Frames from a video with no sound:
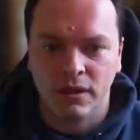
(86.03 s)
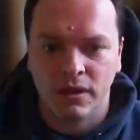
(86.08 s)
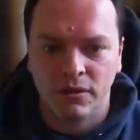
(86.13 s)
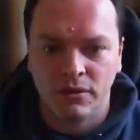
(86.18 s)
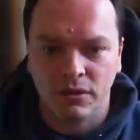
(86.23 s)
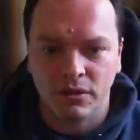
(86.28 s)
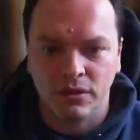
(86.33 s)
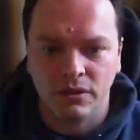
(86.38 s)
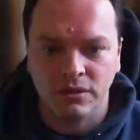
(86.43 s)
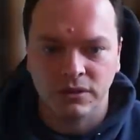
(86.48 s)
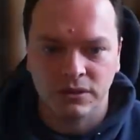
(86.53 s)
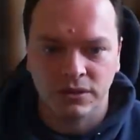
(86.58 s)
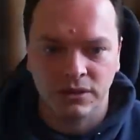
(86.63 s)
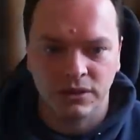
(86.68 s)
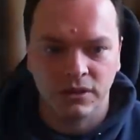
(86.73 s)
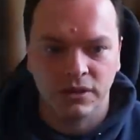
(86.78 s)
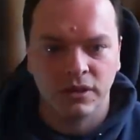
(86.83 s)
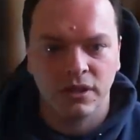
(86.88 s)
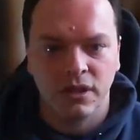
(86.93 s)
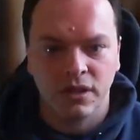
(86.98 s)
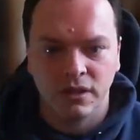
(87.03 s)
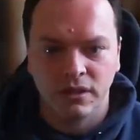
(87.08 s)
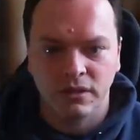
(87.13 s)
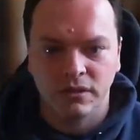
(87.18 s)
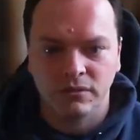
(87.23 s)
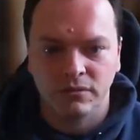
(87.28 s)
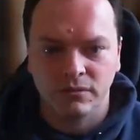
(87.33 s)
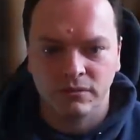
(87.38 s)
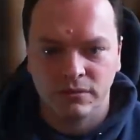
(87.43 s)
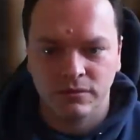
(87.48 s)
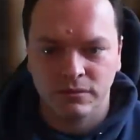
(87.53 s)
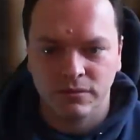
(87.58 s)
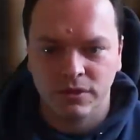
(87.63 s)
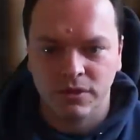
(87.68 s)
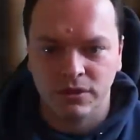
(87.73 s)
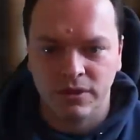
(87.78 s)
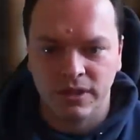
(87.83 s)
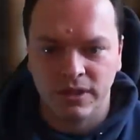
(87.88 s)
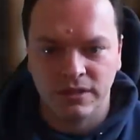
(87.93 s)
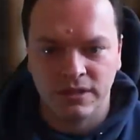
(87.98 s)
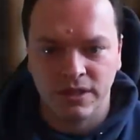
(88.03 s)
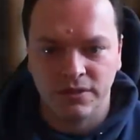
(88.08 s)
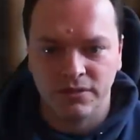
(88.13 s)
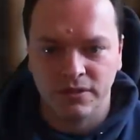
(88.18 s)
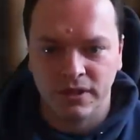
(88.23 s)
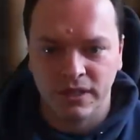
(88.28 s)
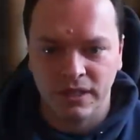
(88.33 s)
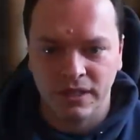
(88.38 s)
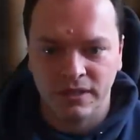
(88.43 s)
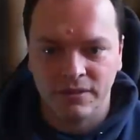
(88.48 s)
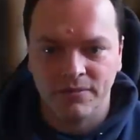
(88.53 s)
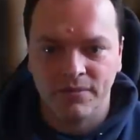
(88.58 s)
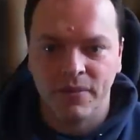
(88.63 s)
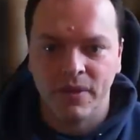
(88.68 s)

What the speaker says: we've got to do things differently,